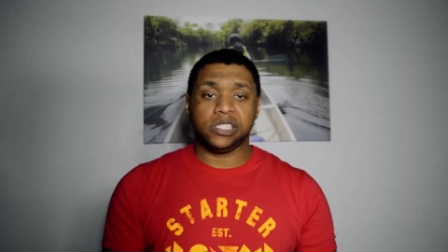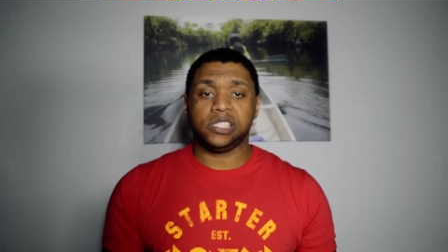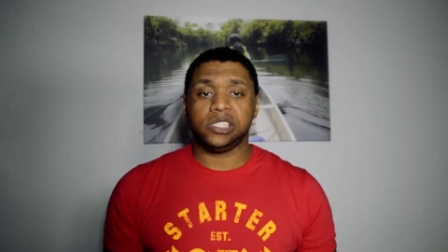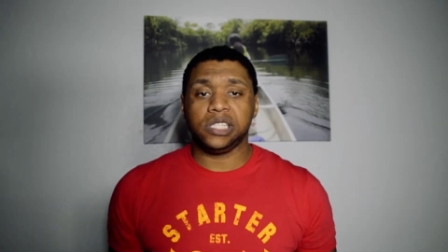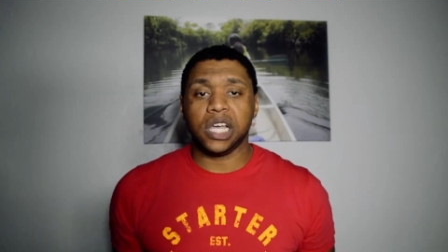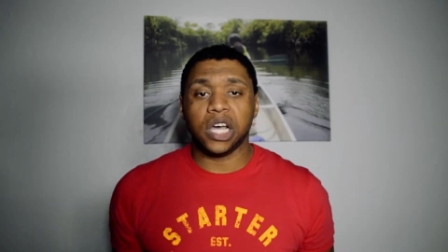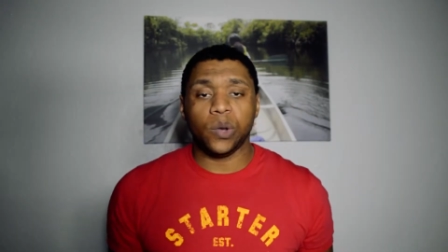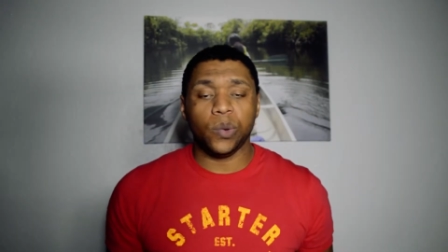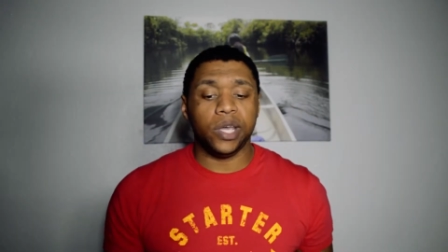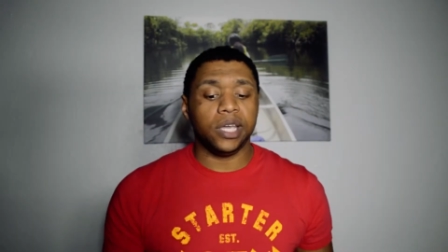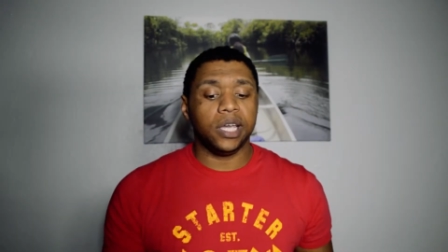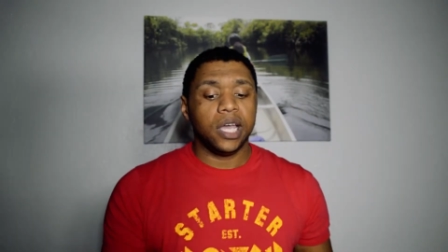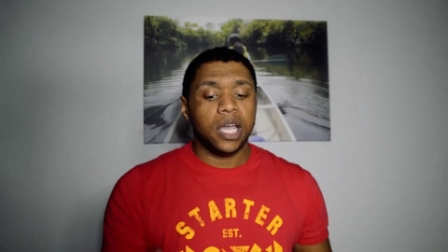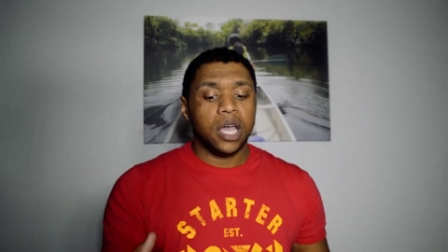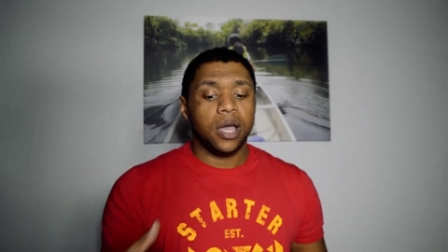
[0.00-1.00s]
is
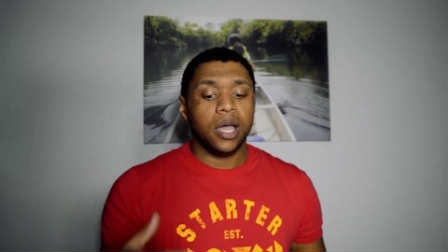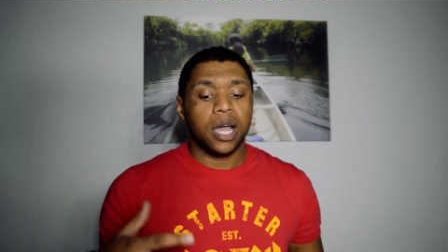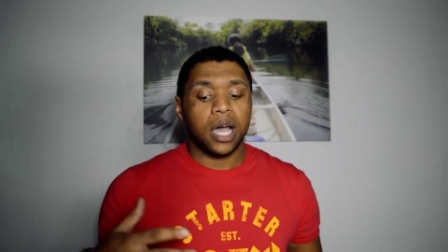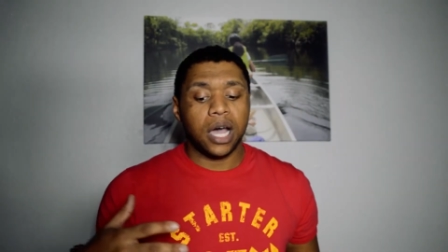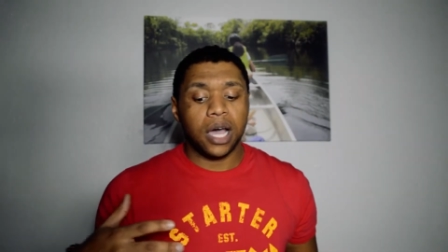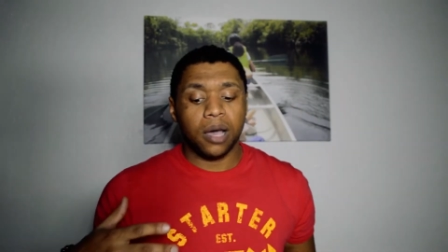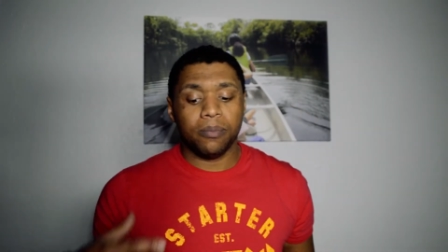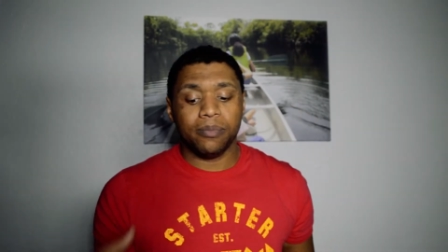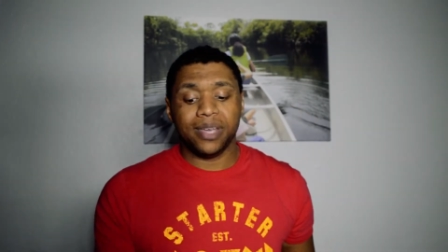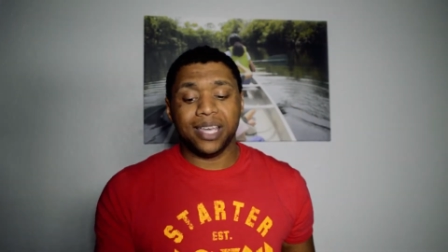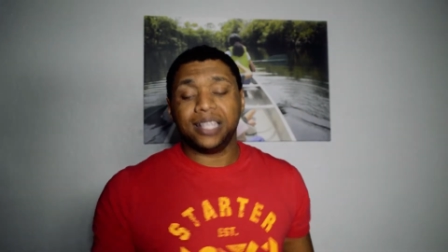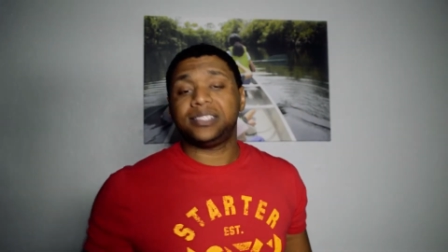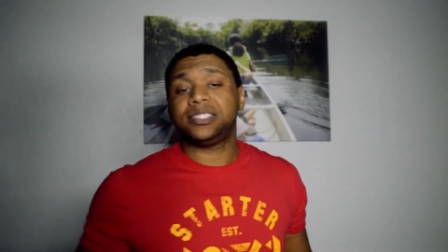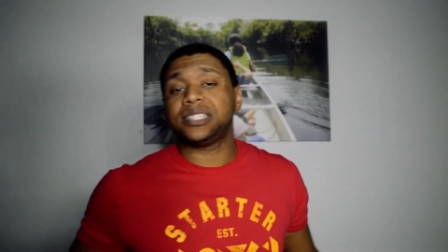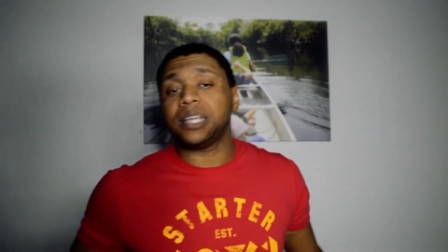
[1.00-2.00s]
going.
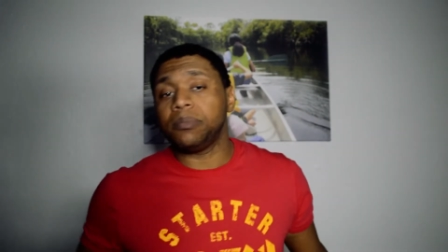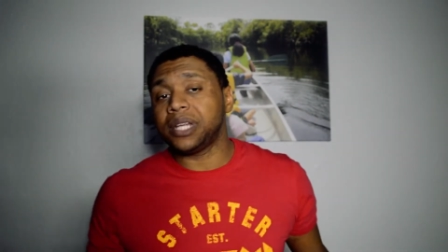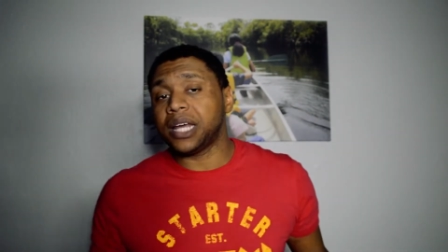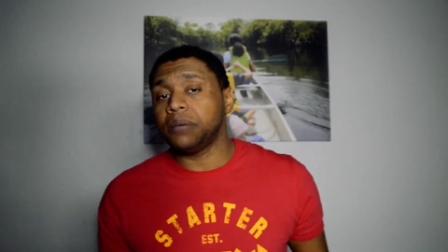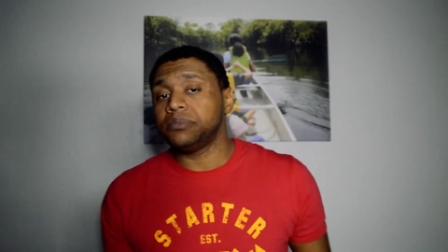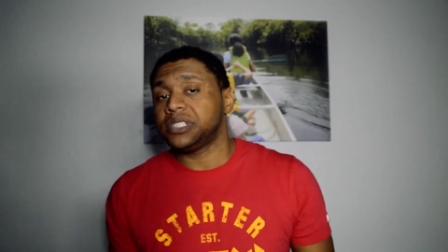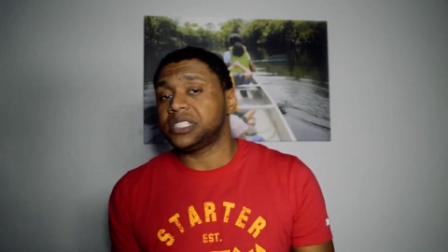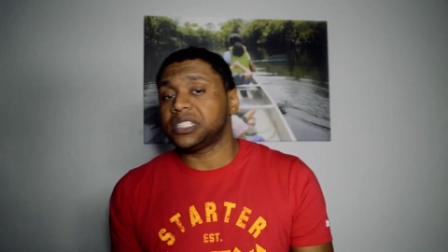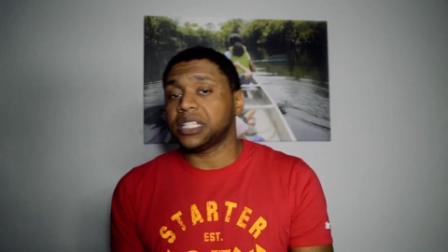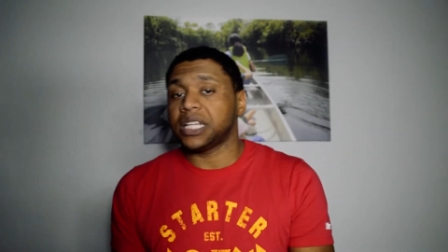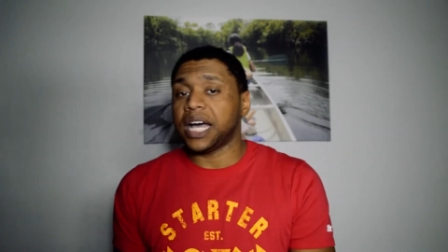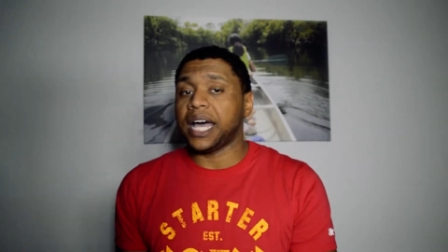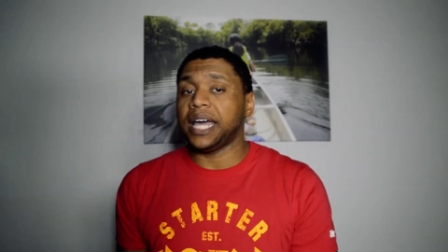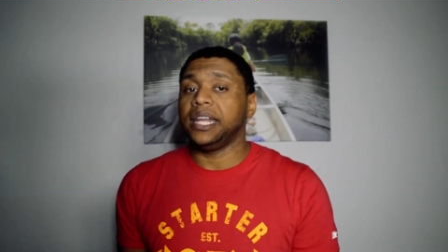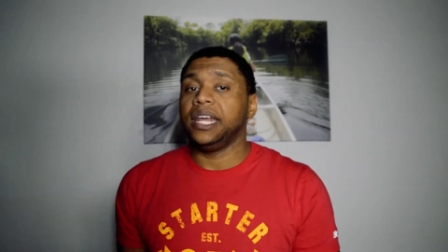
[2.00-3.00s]
Sometimes it's a
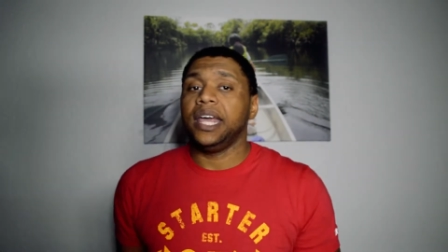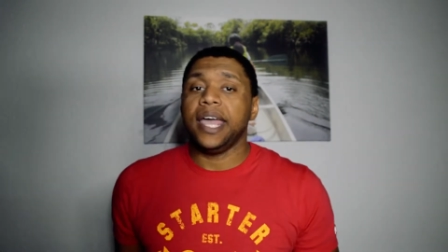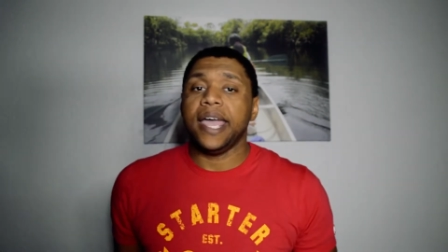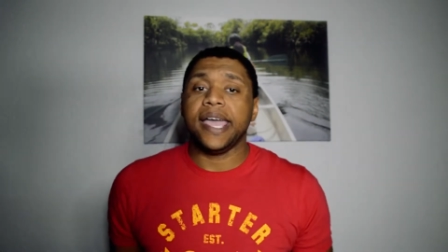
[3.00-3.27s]
lot,